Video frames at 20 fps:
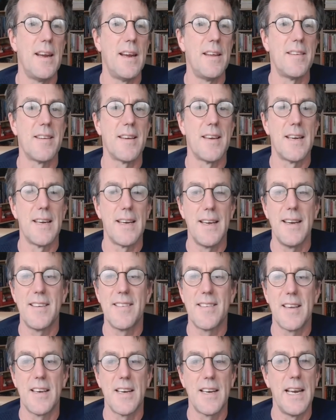
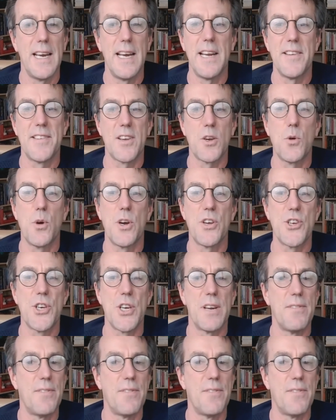is a question